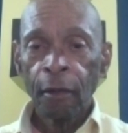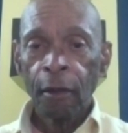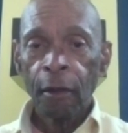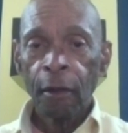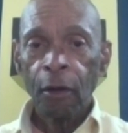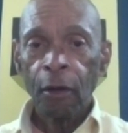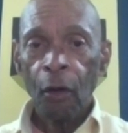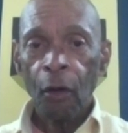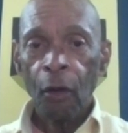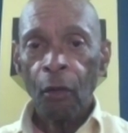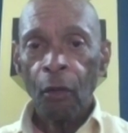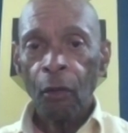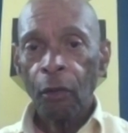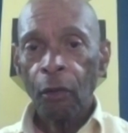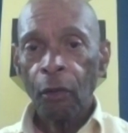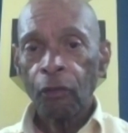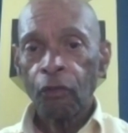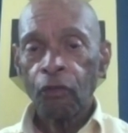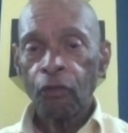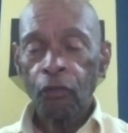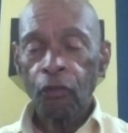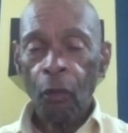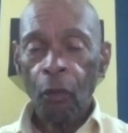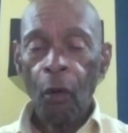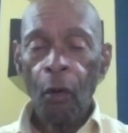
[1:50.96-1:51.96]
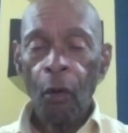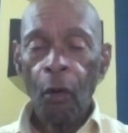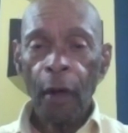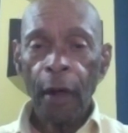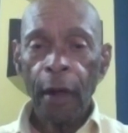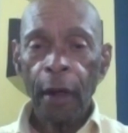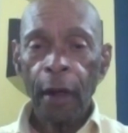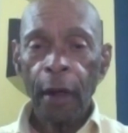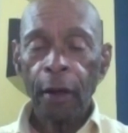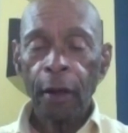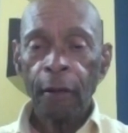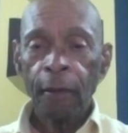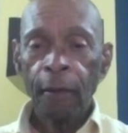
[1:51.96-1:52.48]
you know,
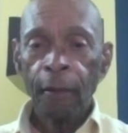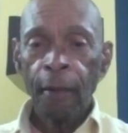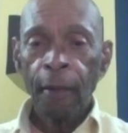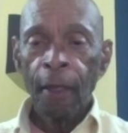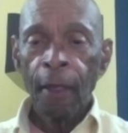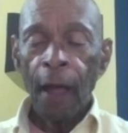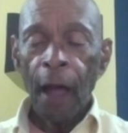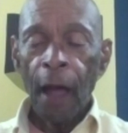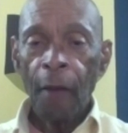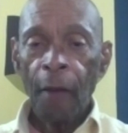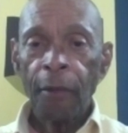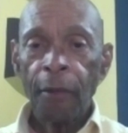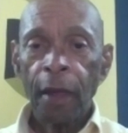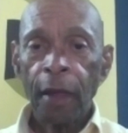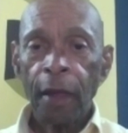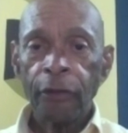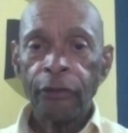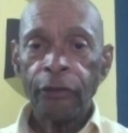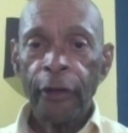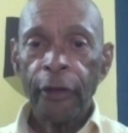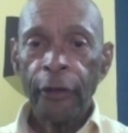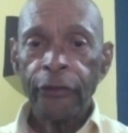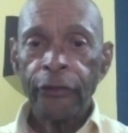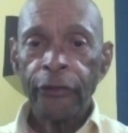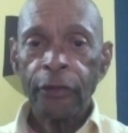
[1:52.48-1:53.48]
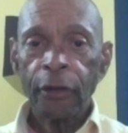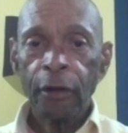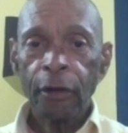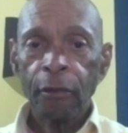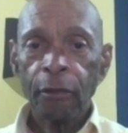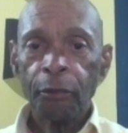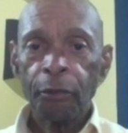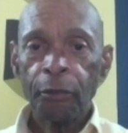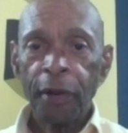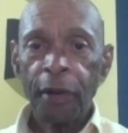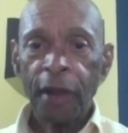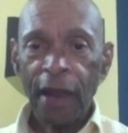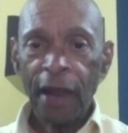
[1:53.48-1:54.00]
drawing. I mean just
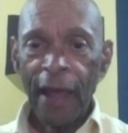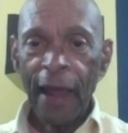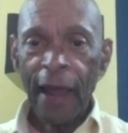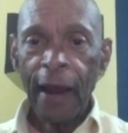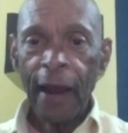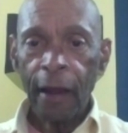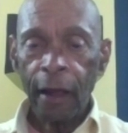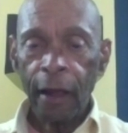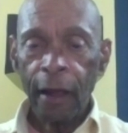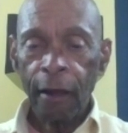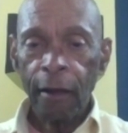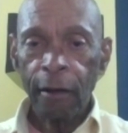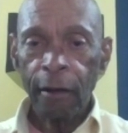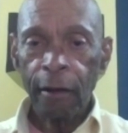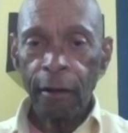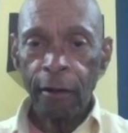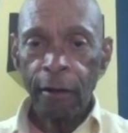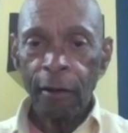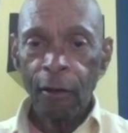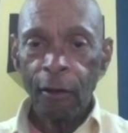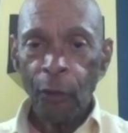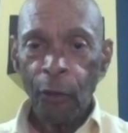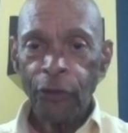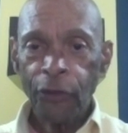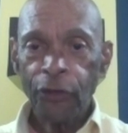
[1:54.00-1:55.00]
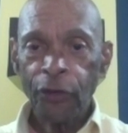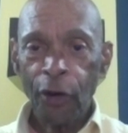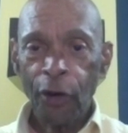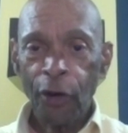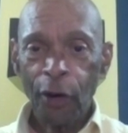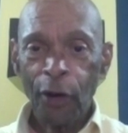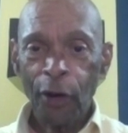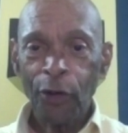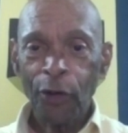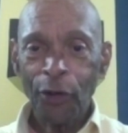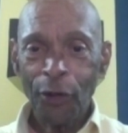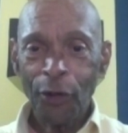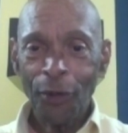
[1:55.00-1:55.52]
in planning what you're
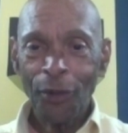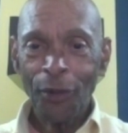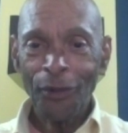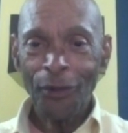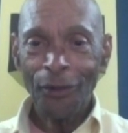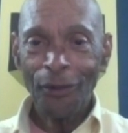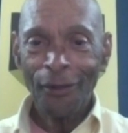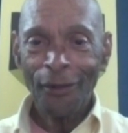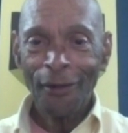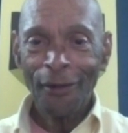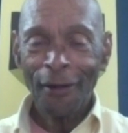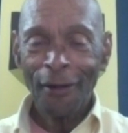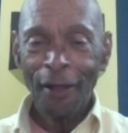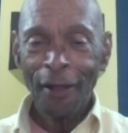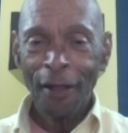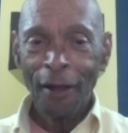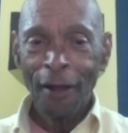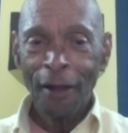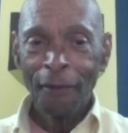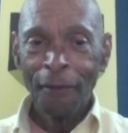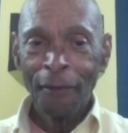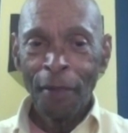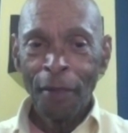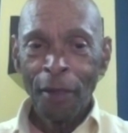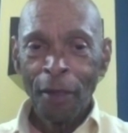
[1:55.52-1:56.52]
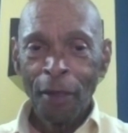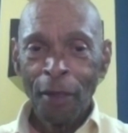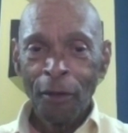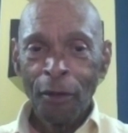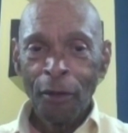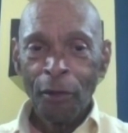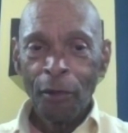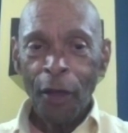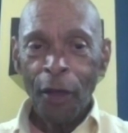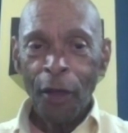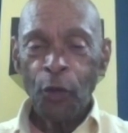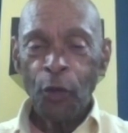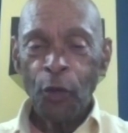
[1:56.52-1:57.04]
going to do
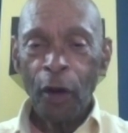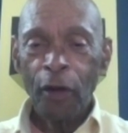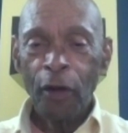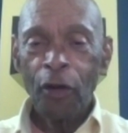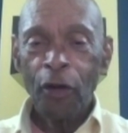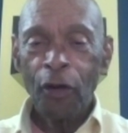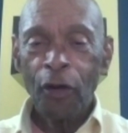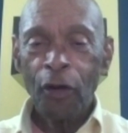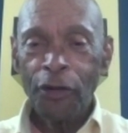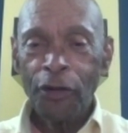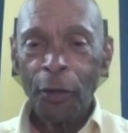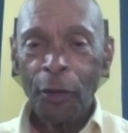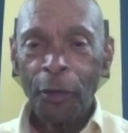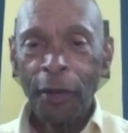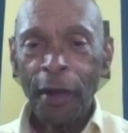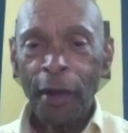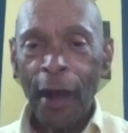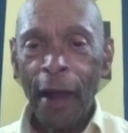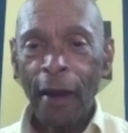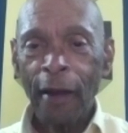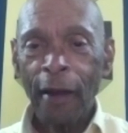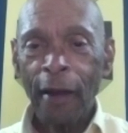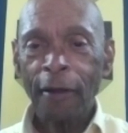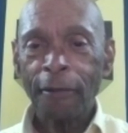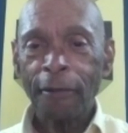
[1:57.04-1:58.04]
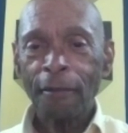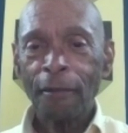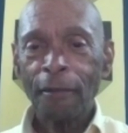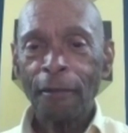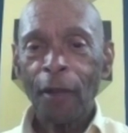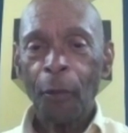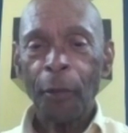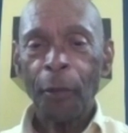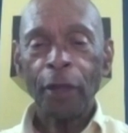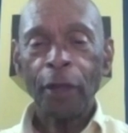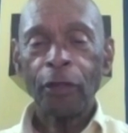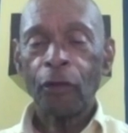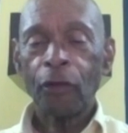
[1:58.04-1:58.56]
because what good is the planning,
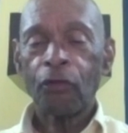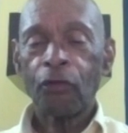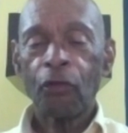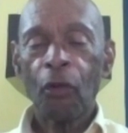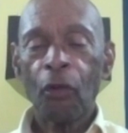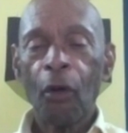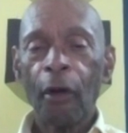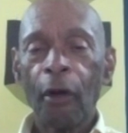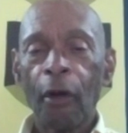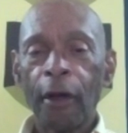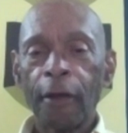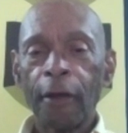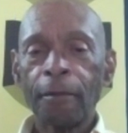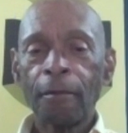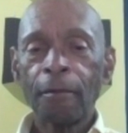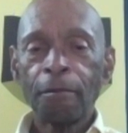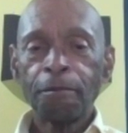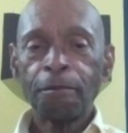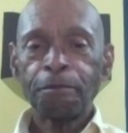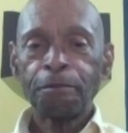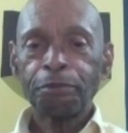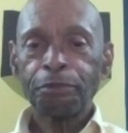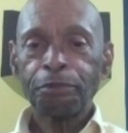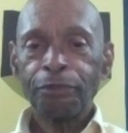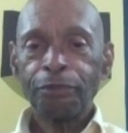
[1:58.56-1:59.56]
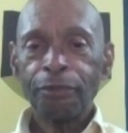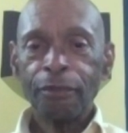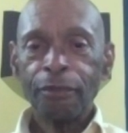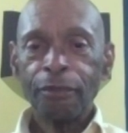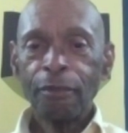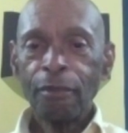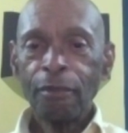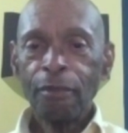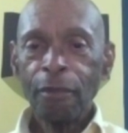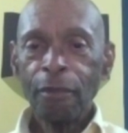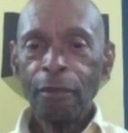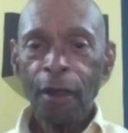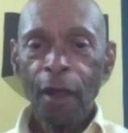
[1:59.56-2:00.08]
I mean, the drawing,
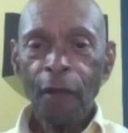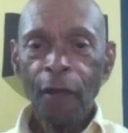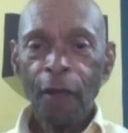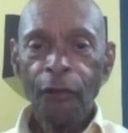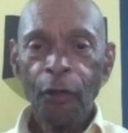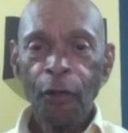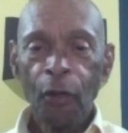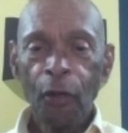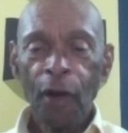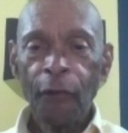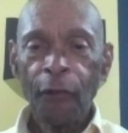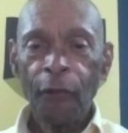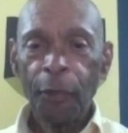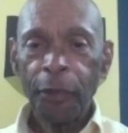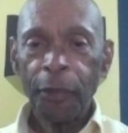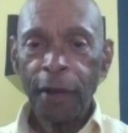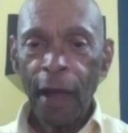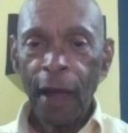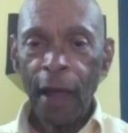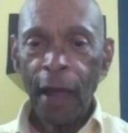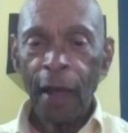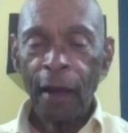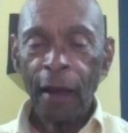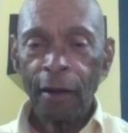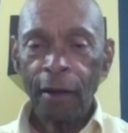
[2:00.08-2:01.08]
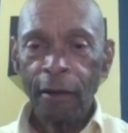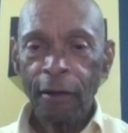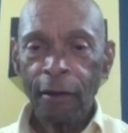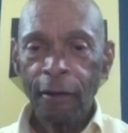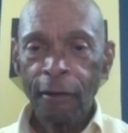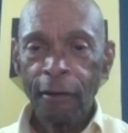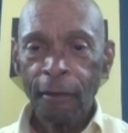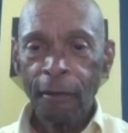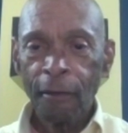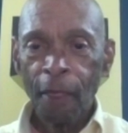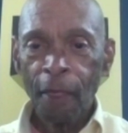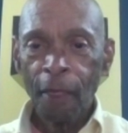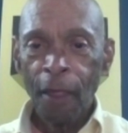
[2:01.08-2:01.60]
if you don't have a plan?
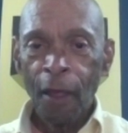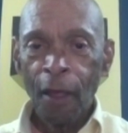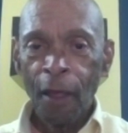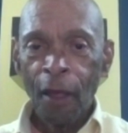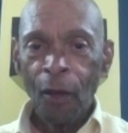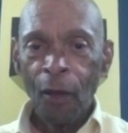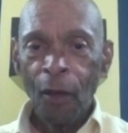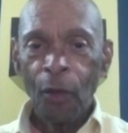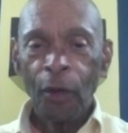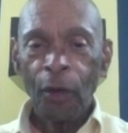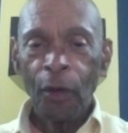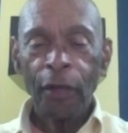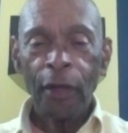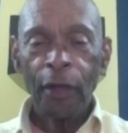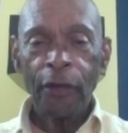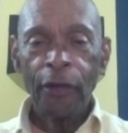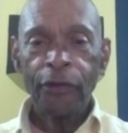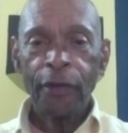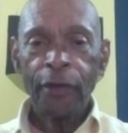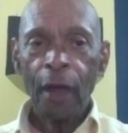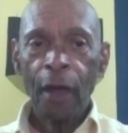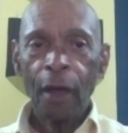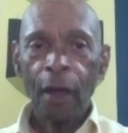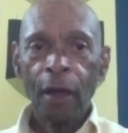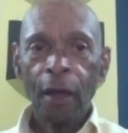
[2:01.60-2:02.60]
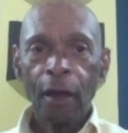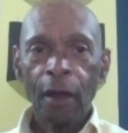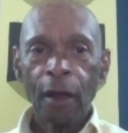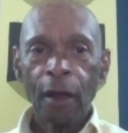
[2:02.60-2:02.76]
Where they say,